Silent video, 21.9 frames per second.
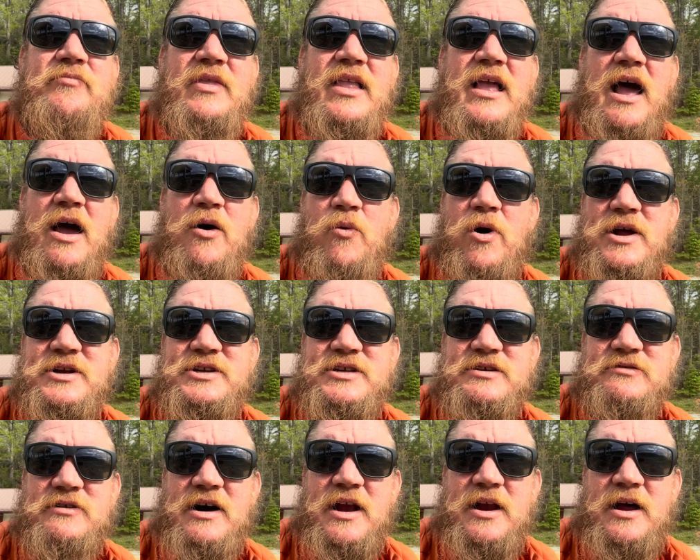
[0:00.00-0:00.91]
I watched
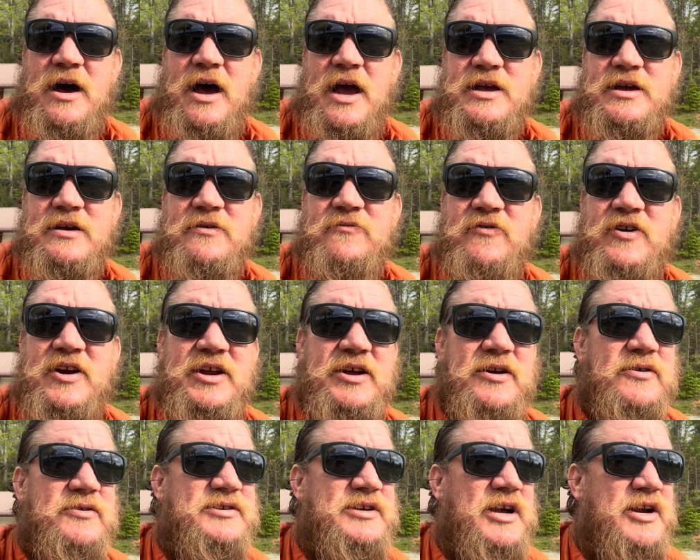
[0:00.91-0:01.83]
a lot of hiking
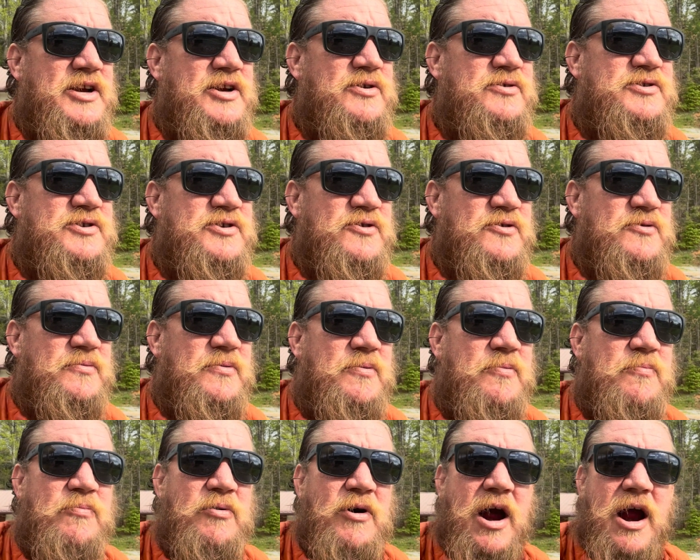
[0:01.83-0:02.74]
videos on YouTube
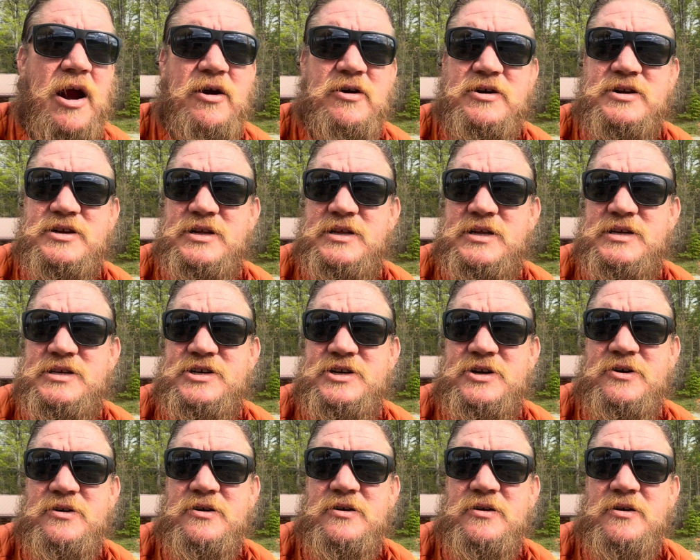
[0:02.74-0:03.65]
prior to this
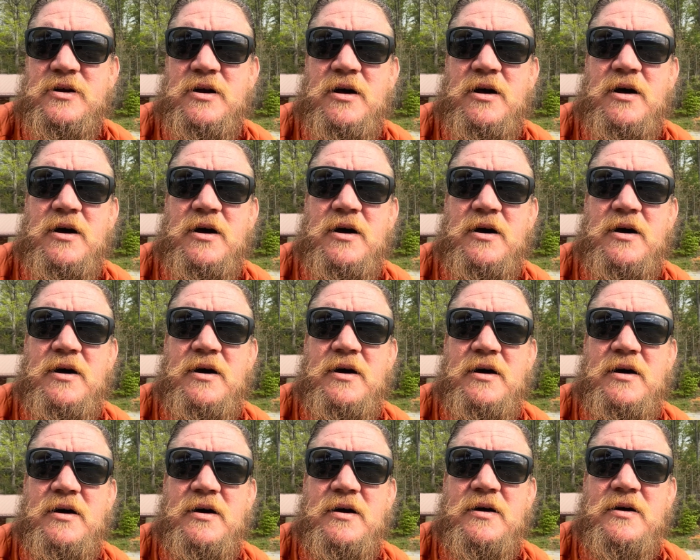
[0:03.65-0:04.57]
year,
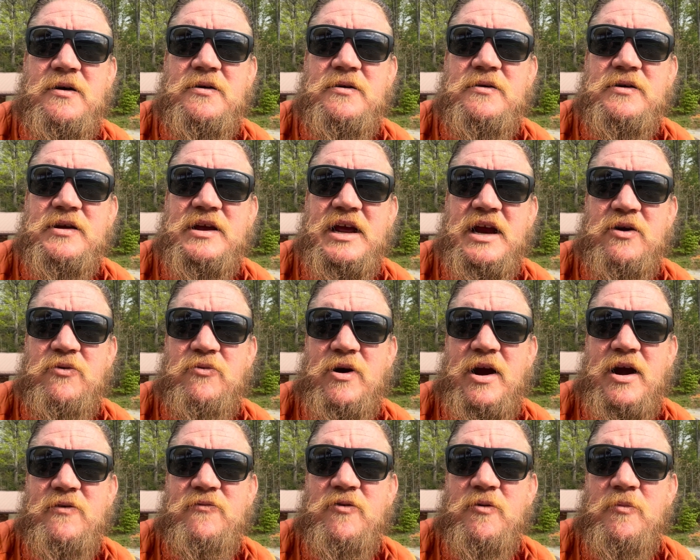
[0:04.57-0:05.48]
getting
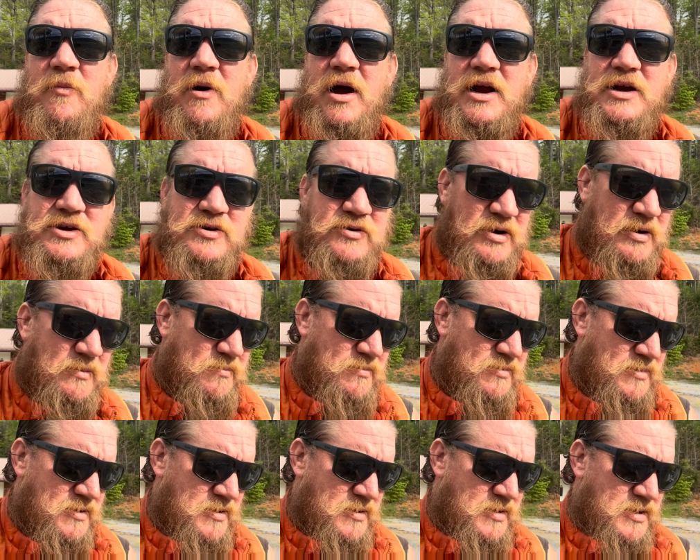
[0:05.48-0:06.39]
ready for my trip.
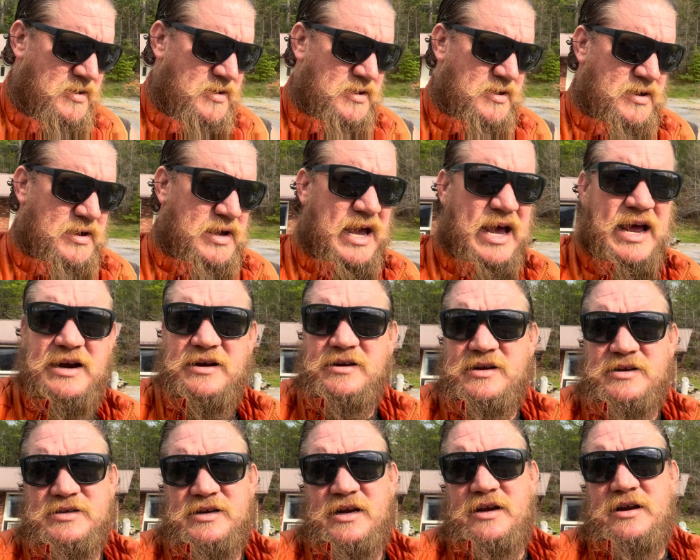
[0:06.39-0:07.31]
And
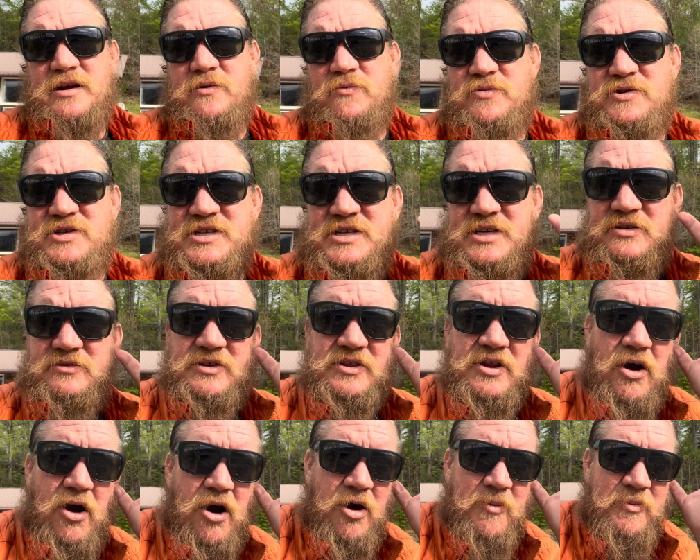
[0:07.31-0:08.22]
because I was still in
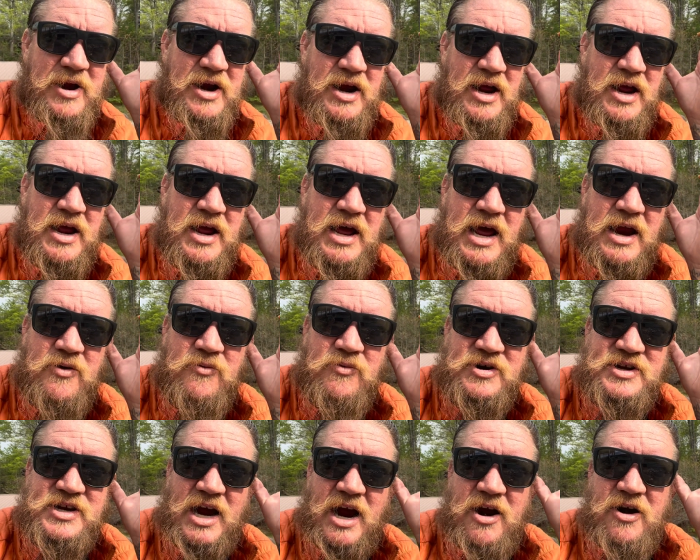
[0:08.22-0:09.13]
the Army and I hadn't
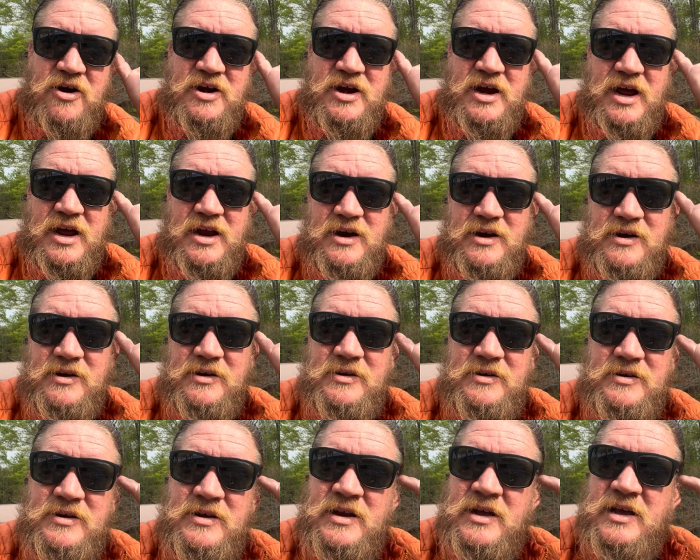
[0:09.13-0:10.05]
retired yet, and
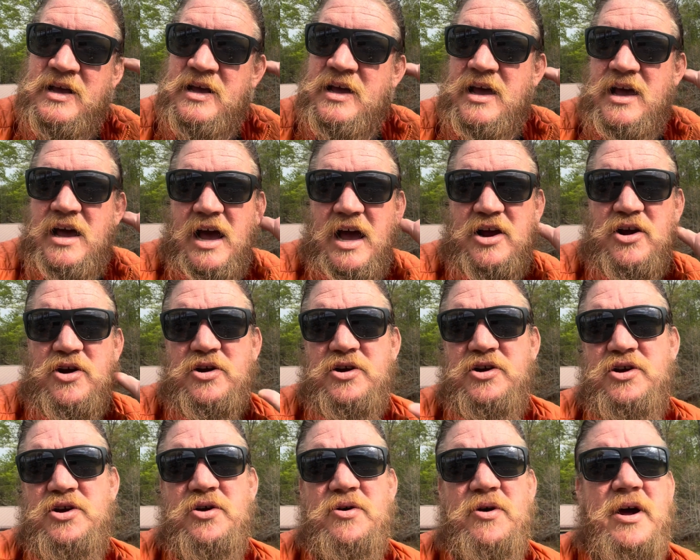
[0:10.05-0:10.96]
I
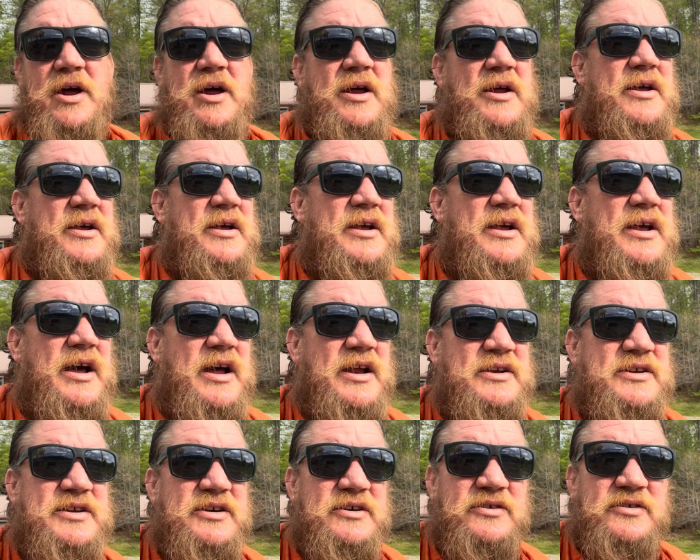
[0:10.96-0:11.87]
couldn't do it
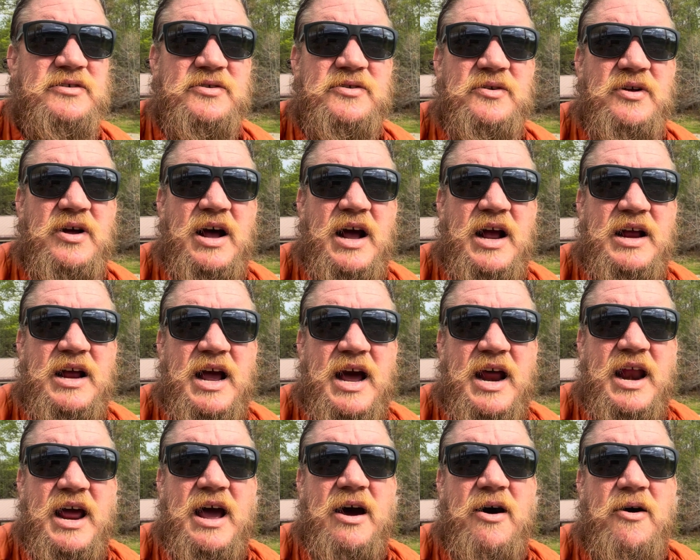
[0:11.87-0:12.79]
until I
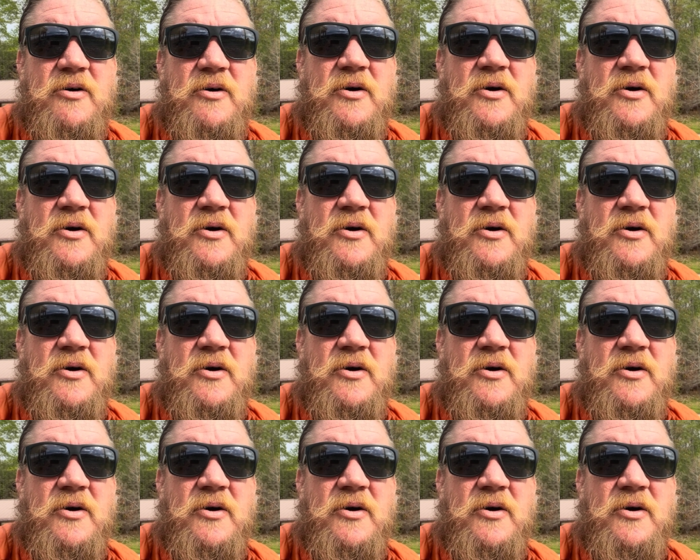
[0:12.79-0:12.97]
got out.